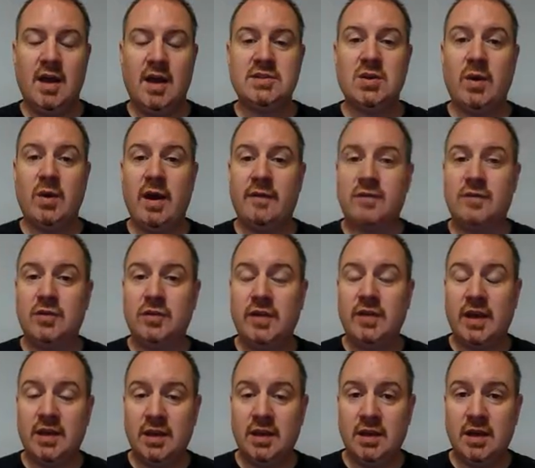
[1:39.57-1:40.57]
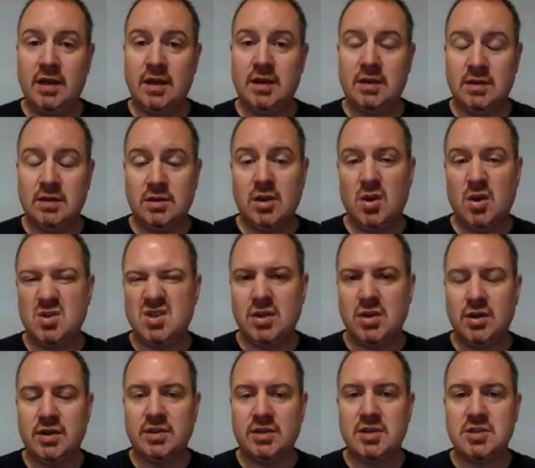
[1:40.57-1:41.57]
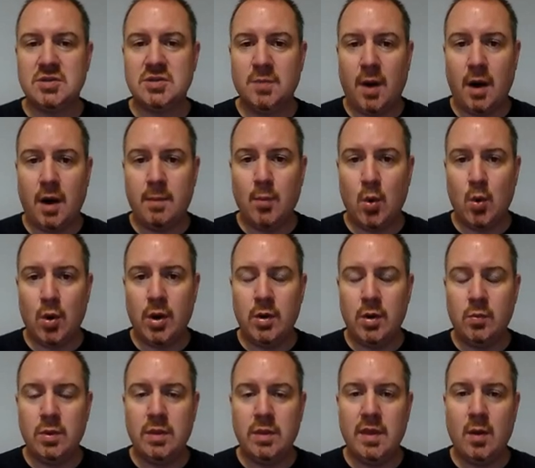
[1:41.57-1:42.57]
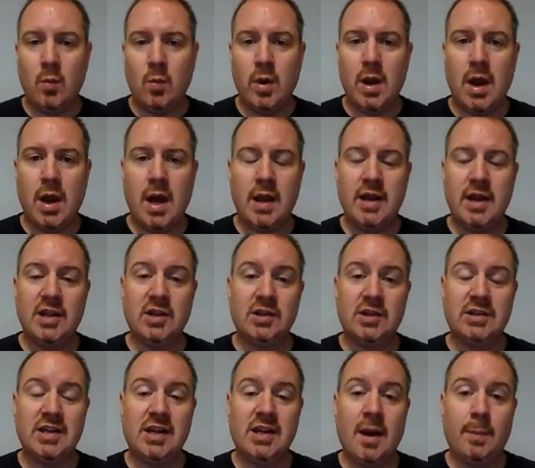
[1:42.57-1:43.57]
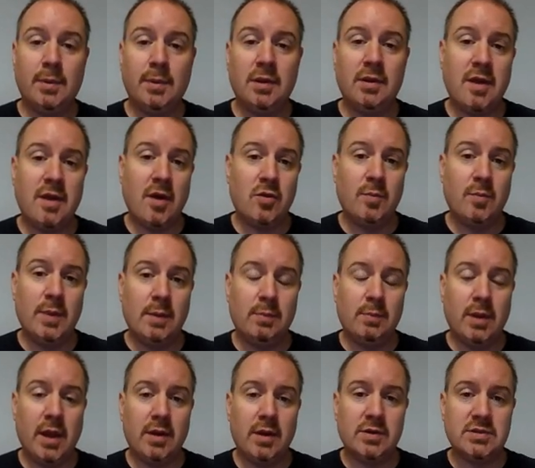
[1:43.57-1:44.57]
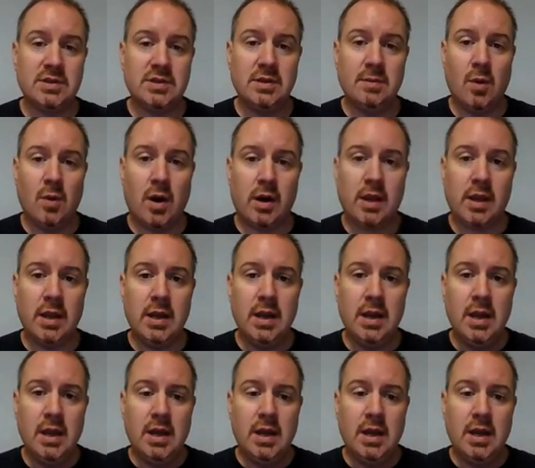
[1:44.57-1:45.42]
So after taking a close look at the Smartboard, we then went on and looked at a couple of the other big players in the market,